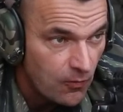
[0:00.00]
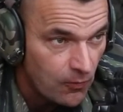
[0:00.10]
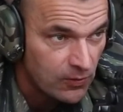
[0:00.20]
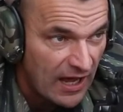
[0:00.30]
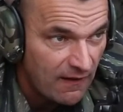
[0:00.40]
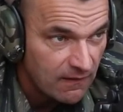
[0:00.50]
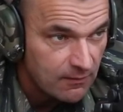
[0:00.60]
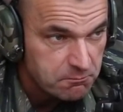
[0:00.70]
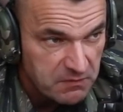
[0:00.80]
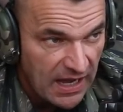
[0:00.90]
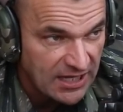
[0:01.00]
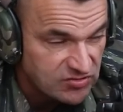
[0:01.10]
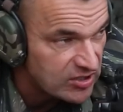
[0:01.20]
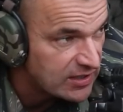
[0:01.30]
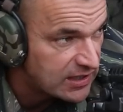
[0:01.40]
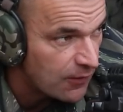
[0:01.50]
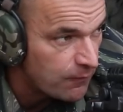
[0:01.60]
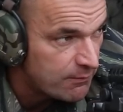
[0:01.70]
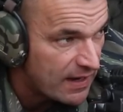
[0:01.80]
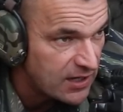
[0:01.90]
Ola, I think, can
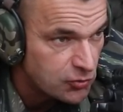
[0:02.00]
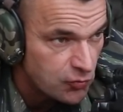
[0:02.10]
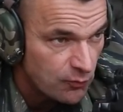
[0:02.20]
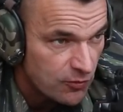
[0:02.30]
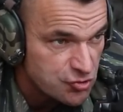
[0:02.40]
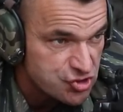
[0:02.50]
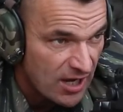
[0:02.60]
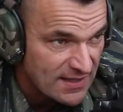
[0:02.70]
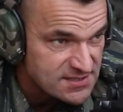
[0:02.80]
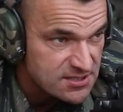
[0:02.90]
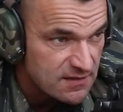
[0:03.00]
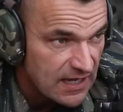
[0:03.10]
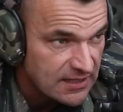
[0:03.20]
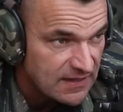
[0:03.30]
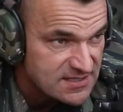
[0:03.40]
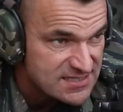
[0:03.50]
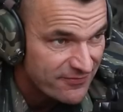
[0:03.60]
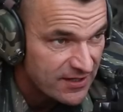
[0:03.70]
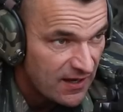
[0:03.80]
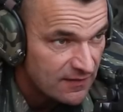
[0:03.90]
we make two more shots at that
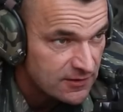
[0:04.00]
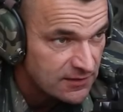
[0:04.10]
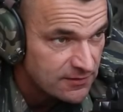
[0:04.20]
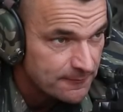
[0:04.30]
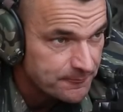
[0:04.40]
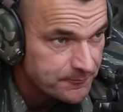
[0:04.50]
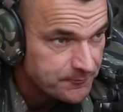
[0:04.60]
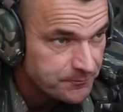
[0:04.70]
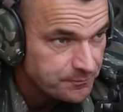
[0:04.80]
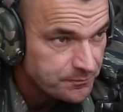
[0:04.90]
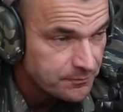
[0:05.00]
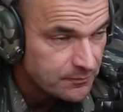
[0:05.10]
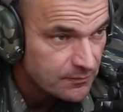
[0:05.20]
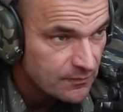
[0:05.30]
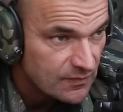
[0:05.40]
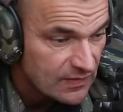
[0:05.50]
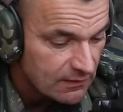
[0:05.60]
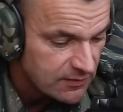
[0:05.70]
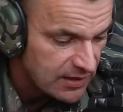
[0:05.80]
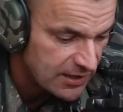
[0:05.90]
700? Of course
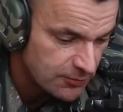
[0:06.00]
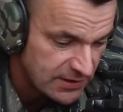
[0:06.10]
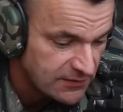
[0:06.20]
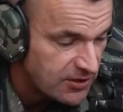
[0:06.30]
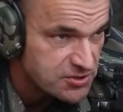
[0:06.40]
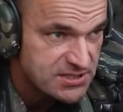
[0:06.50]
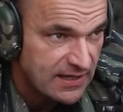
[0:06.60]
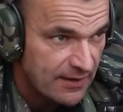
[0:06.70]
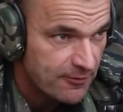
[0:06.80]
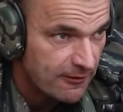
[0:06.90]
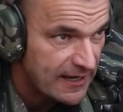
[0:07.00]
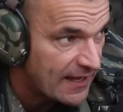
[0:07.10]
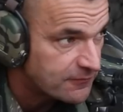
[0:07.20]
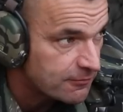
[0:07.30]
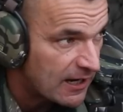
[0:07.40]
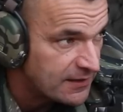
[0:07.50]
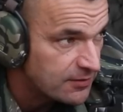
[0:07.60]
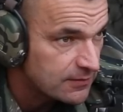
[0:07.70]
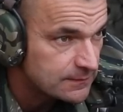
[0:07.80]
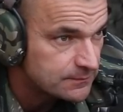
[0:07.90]
we can. Yeah, you didn't touch the camera yet, right?
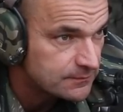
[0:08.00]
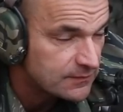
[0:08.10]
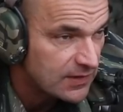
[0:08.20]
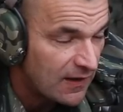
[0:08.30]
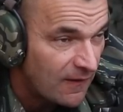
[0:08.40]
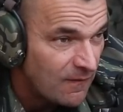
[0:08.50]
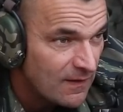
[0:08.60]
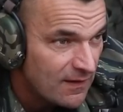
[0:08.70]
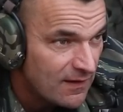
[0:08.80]
I did. Huh?